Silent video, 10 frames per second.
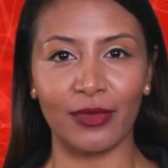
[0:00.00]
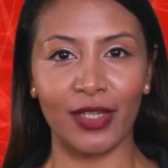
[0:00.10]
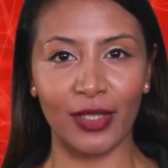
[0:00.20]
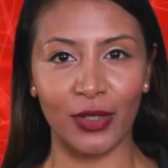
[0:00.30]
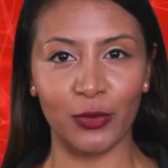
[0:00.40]

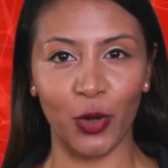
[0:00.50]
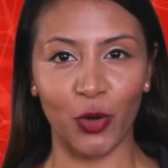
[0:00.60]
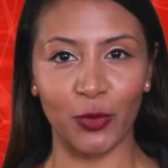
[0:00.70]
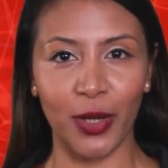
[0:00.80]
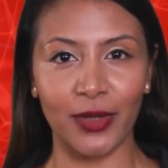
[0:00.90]
To learn
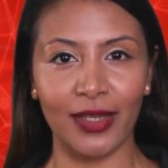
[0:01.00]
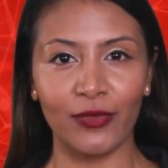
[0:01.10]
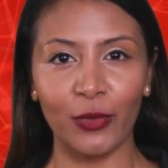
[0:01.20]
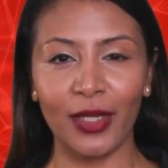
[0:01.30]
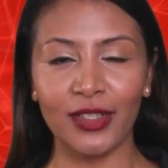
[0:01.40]
more about
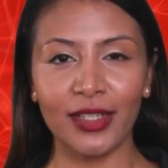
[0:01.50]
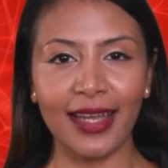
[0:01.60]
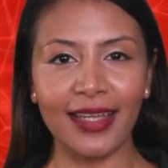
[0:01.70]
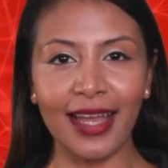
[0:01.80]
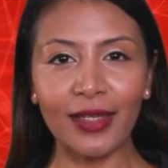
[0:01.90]
information
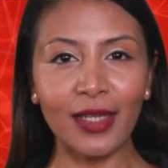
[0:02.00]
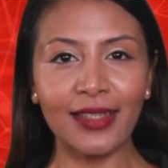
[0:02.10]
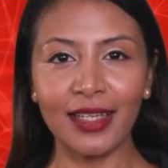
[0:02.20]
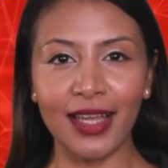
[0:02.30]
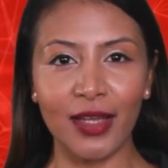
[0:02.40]
and
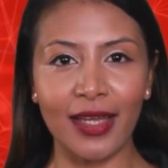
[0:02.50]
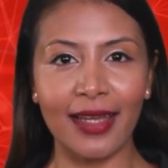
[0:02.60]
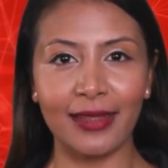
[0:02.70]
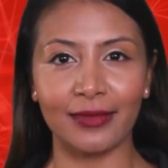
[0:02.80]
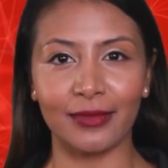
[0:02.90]
internet
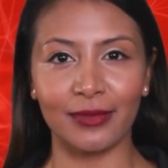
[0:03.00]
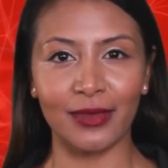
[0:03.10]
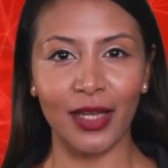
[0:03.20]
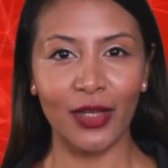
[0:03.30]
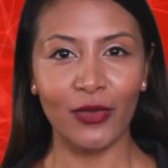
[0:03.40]
security,
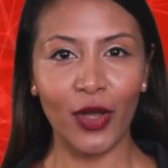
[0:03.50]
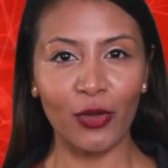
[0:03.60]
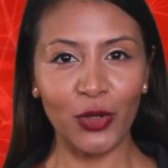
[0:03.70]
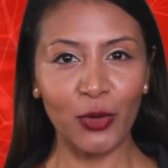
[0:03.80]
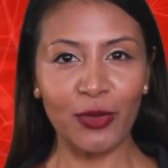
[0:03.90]

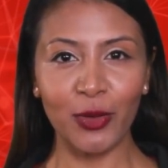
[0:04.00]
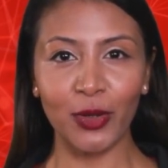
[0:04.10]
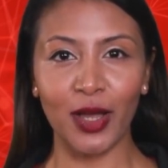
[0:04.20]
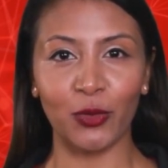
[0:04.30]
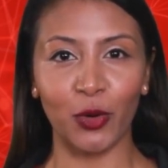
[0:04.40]
follow the link
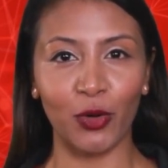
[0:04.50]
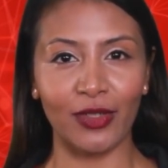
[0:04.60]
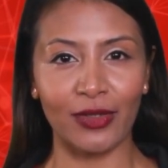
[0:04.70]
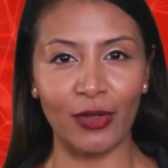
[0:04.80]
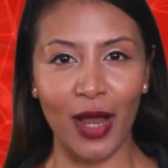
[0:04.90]
below or
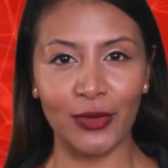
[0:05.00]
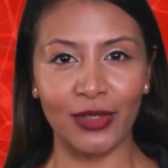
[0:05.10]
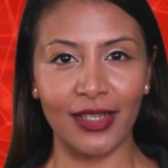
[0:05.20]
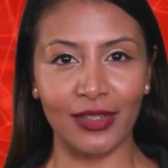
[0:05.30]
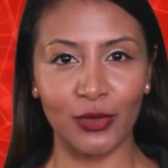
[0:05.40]
subscribe
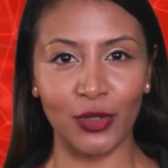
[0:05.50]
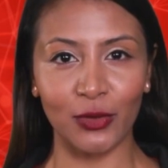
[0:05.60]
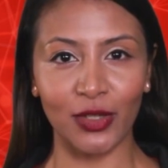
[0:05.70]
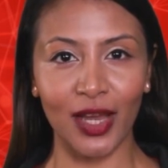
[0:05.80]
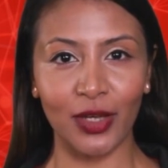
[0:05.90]
to this
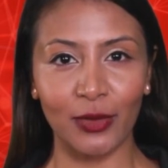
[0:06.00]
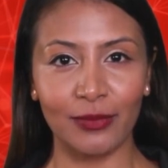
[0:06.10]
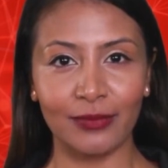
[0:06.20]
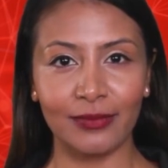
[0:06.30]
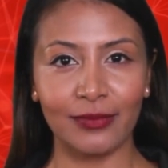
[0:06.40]
YouTube channel.
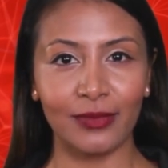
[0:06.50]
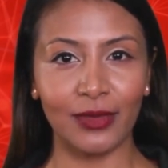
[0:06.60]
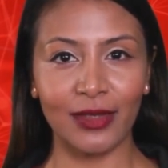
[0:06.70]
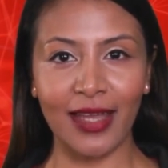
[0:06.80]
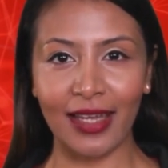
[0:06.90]

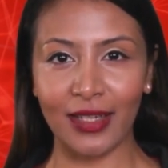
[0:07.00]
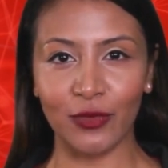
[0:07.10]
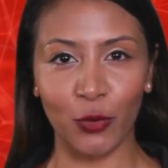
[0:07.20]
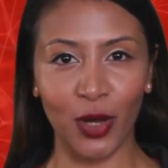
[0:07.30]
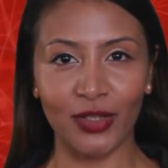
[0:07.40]
Thank you
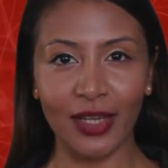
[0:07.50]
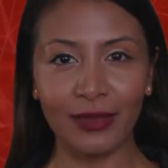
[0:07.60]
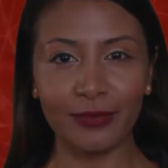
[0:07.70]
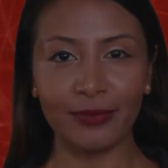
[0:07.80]
for watching.